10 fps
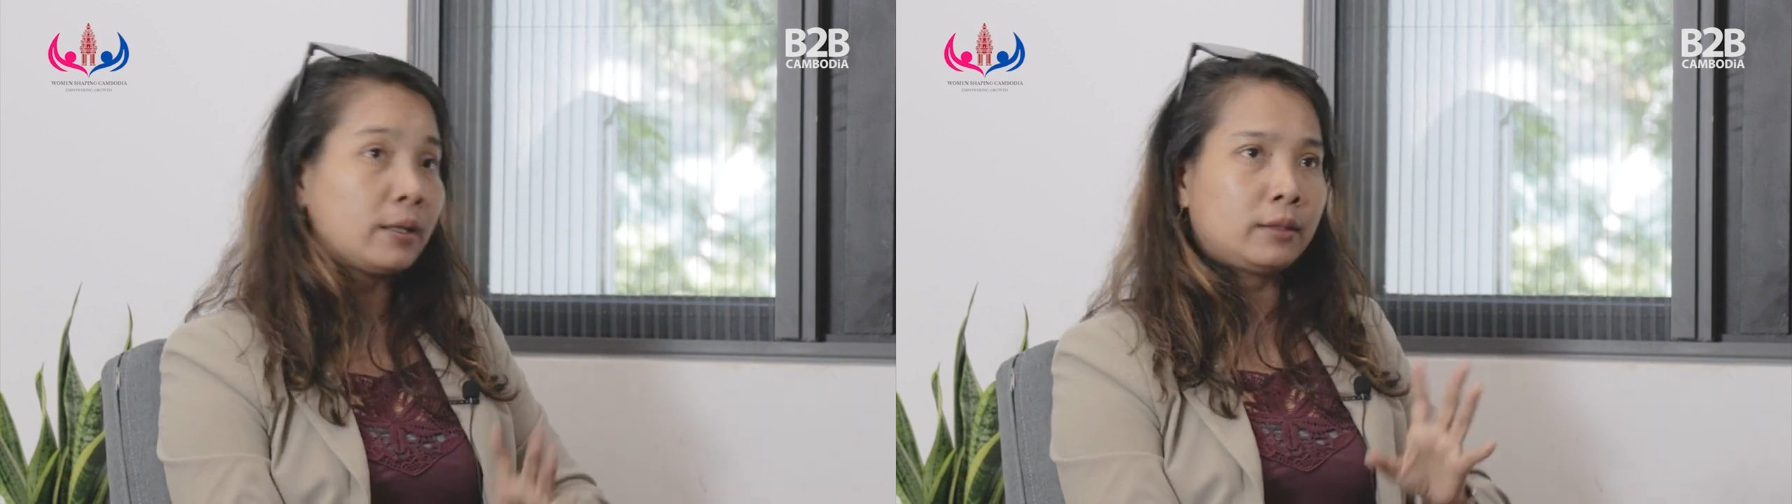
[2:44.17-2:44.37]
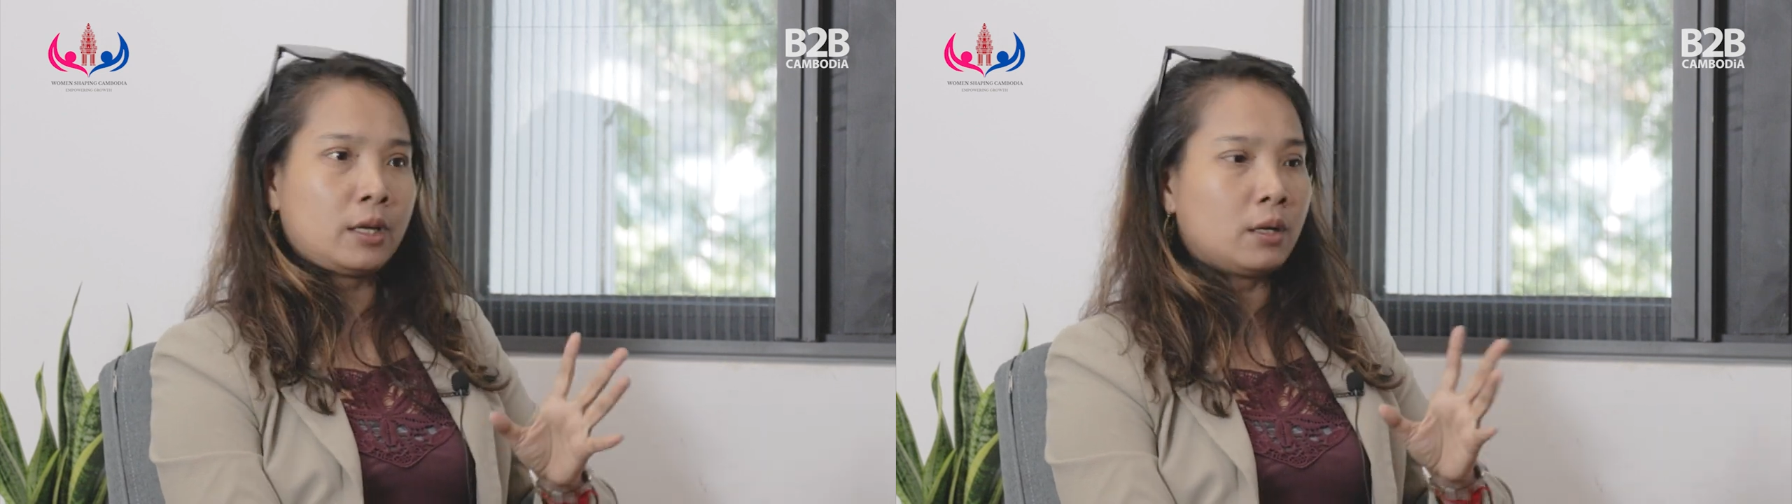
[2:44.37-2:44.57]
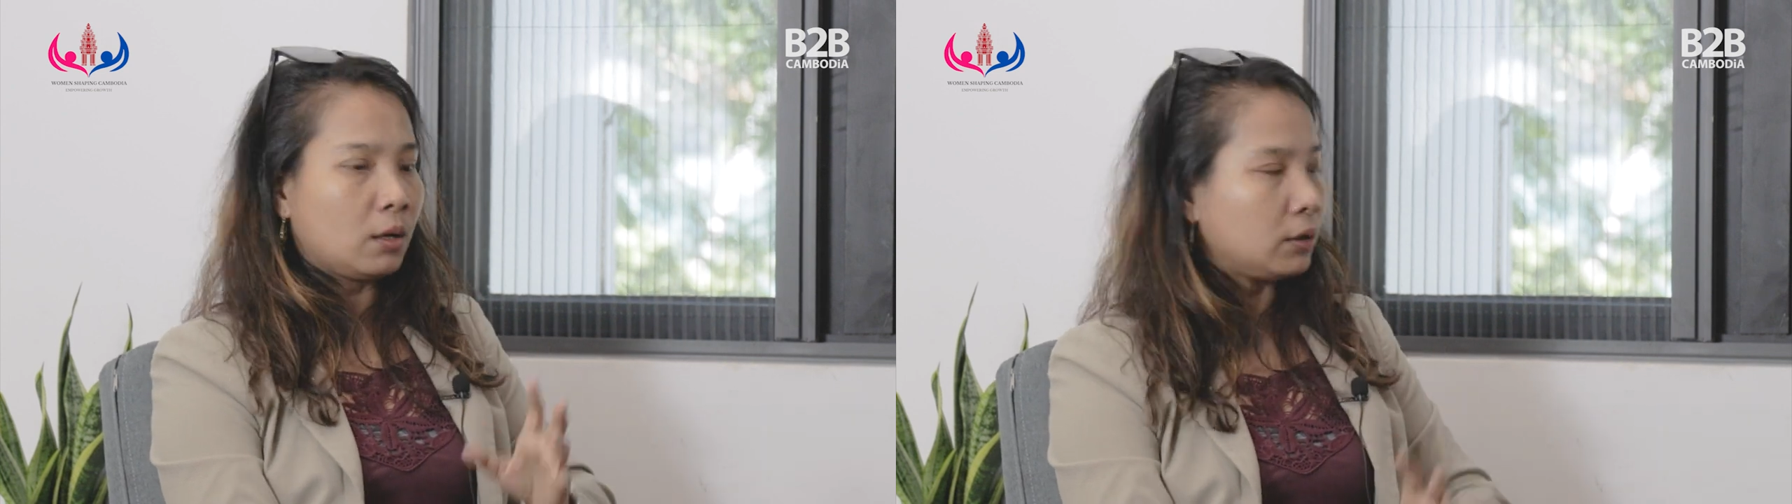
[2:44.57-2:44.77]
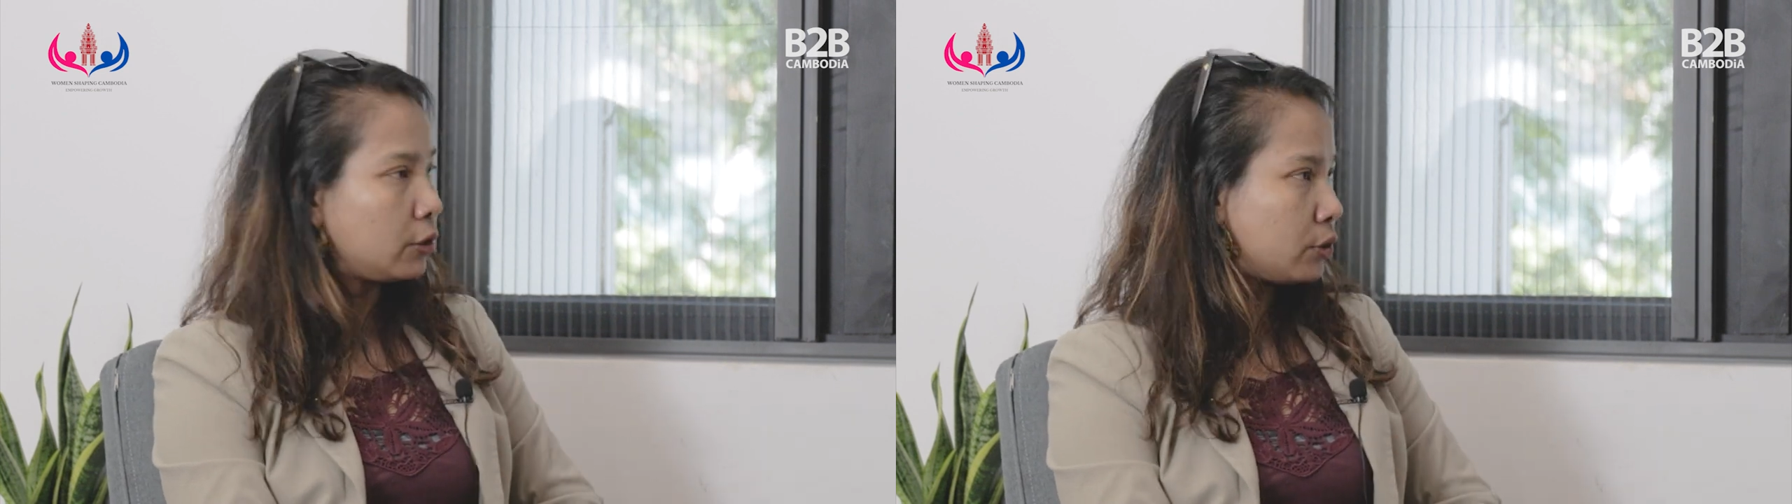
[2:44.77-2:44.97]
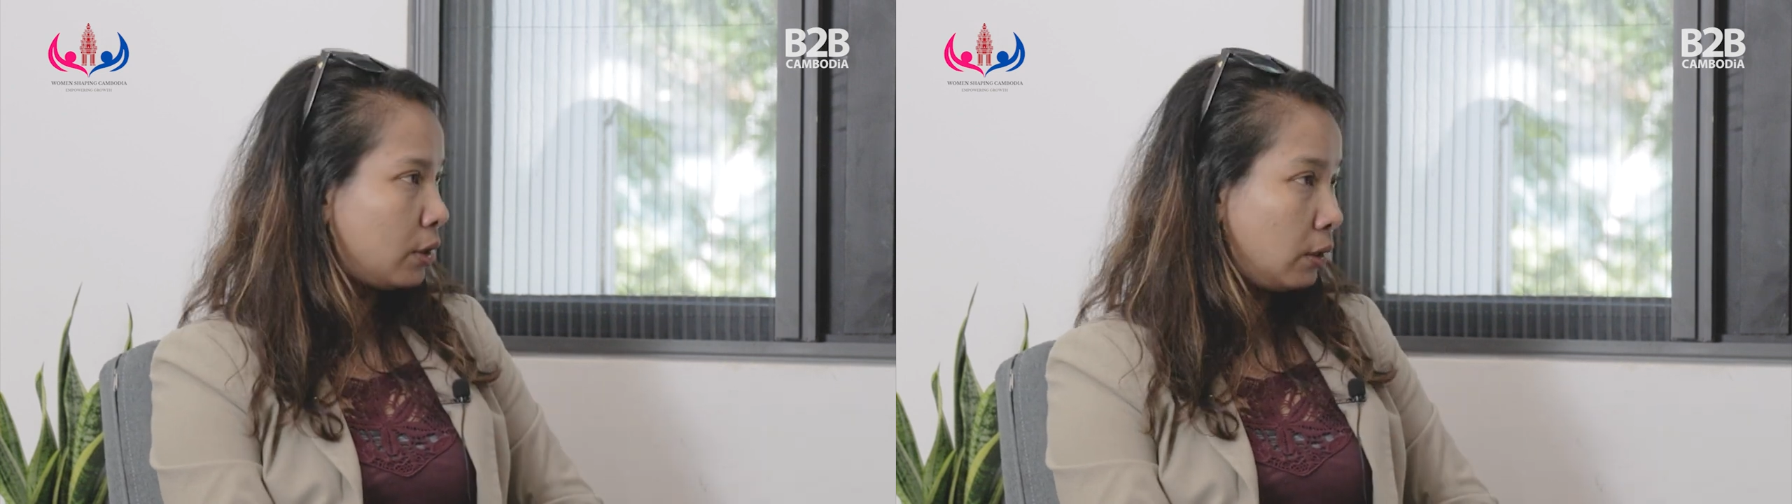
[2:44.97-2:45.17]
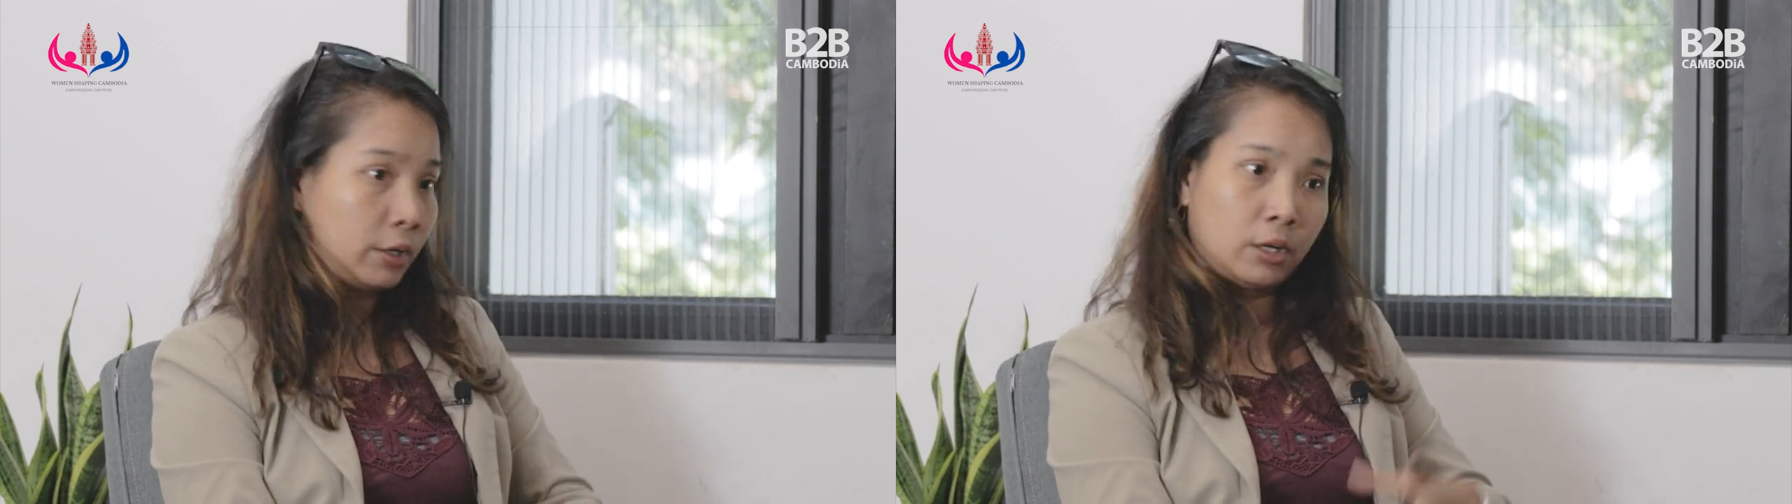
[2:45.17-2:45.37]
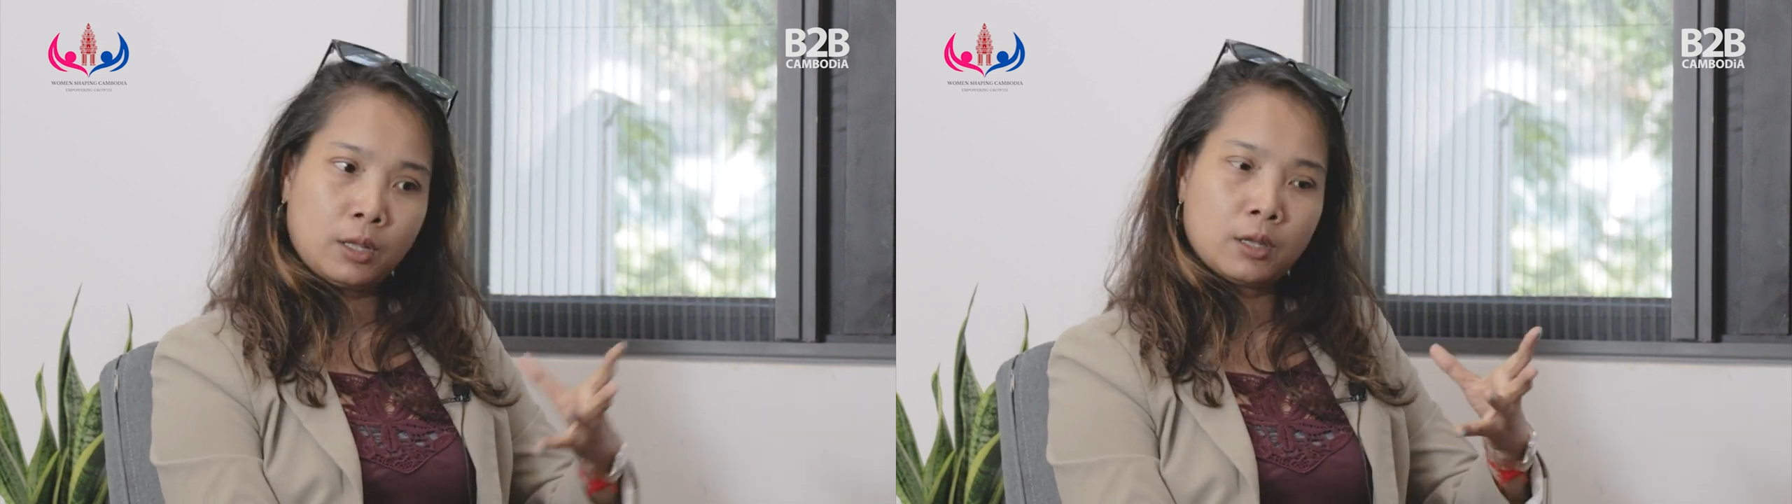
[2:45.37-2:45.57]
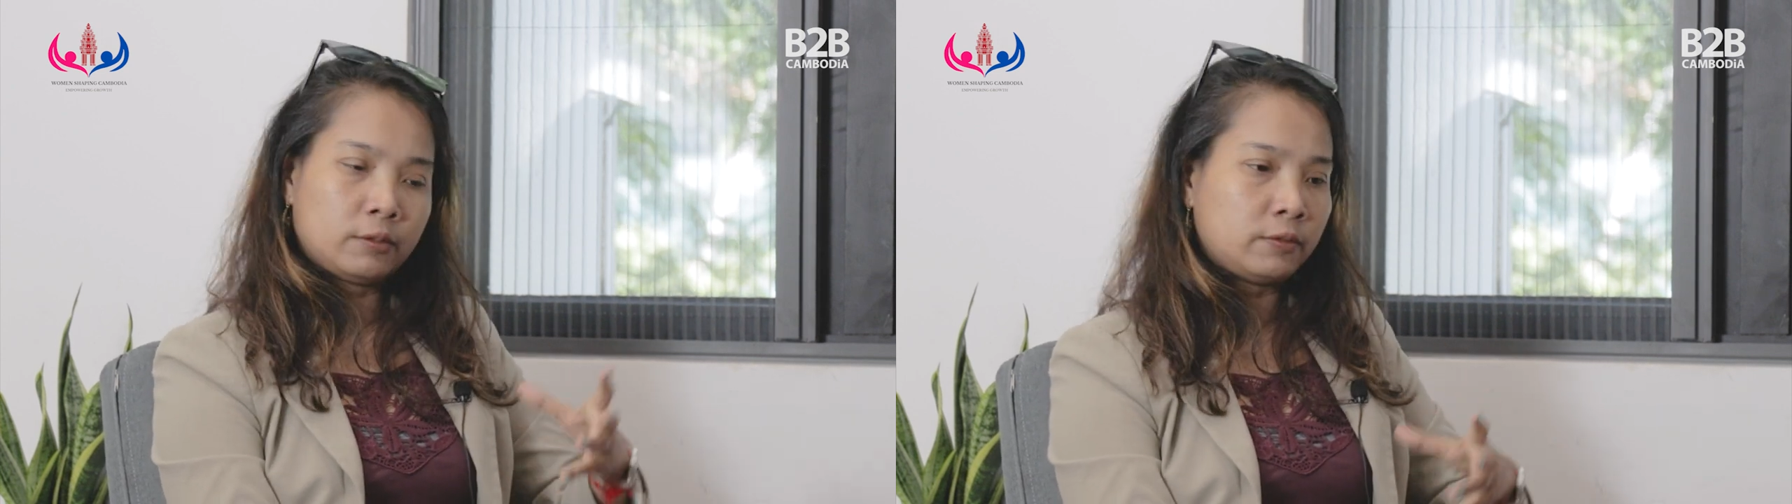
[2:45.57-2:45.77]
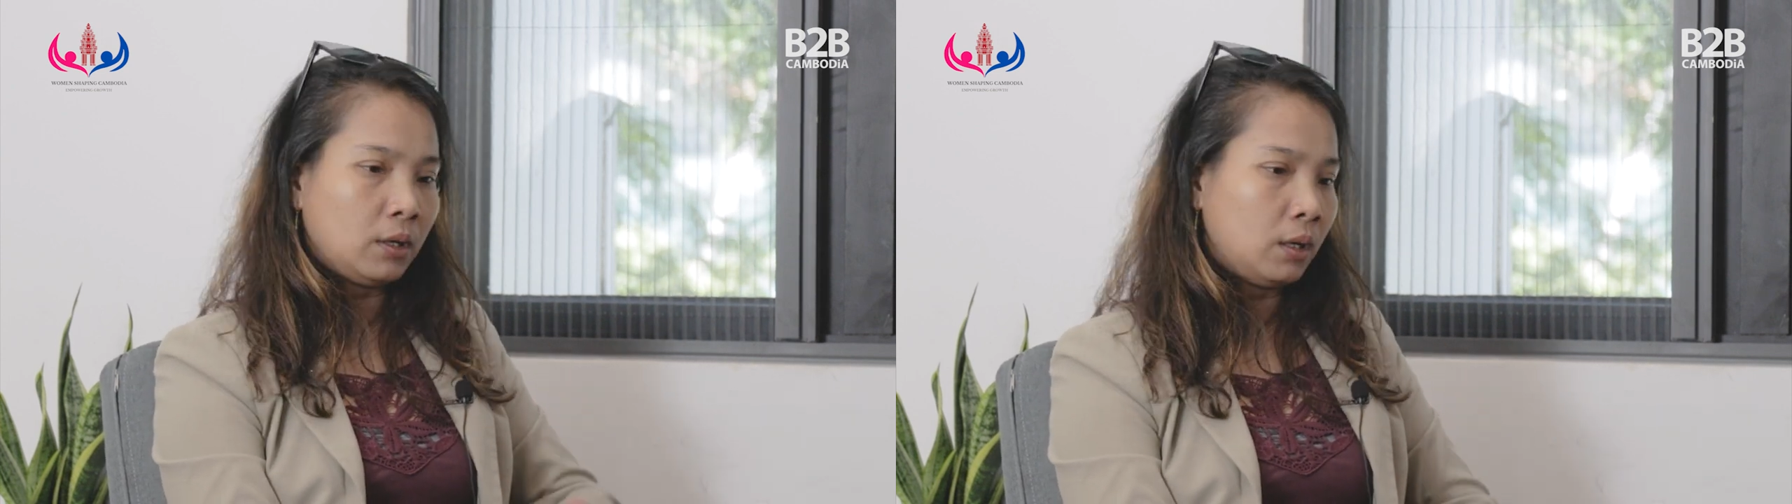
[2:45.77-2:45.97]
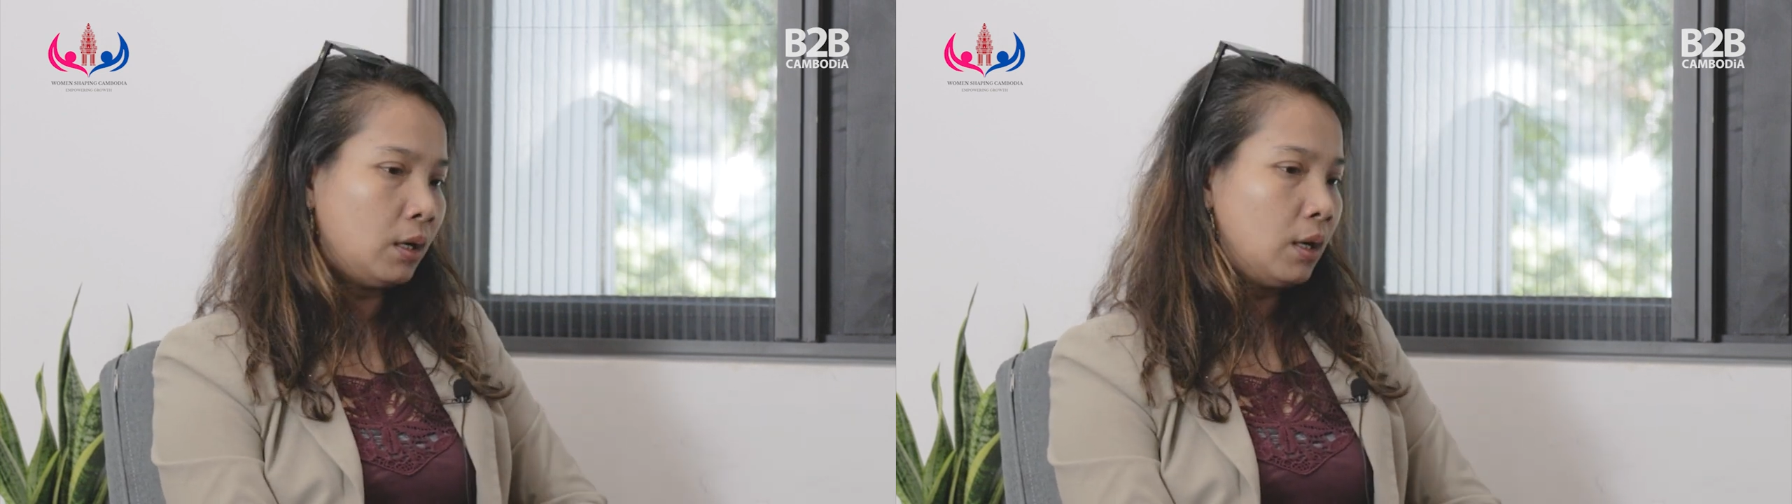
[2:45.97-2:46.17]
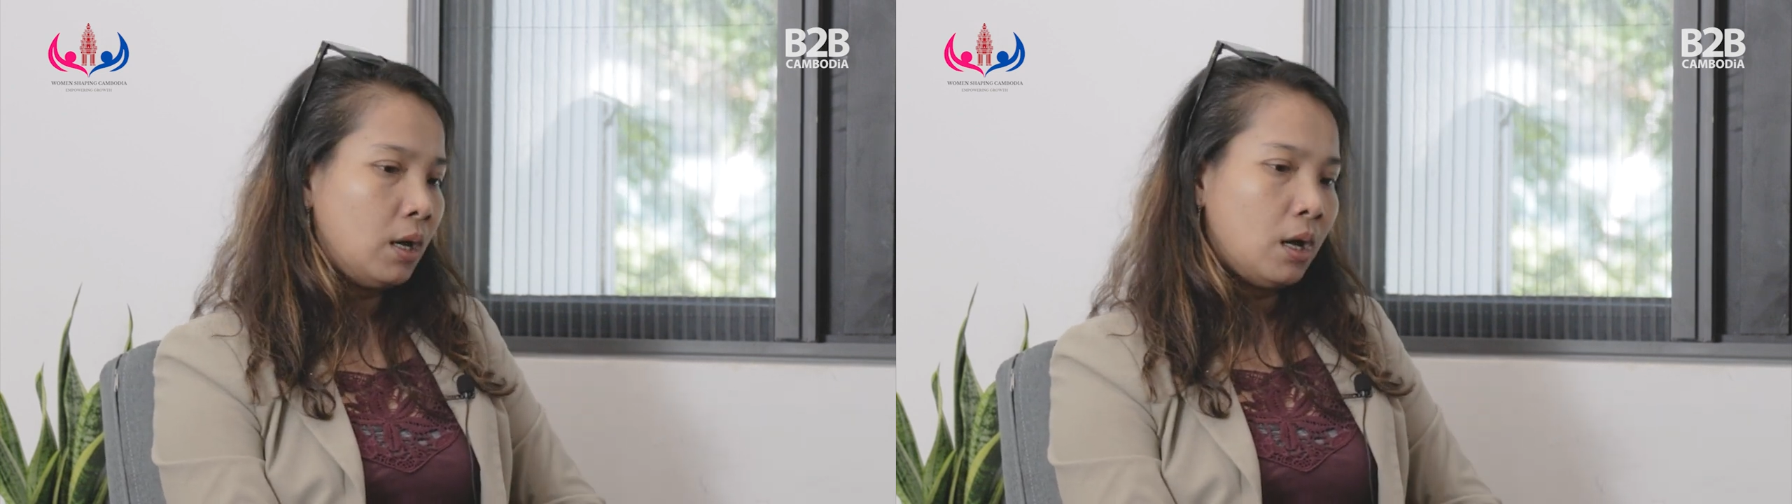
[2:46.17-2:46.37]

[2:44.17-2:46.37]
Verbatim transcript: and thank God there's, there are a lot of uh,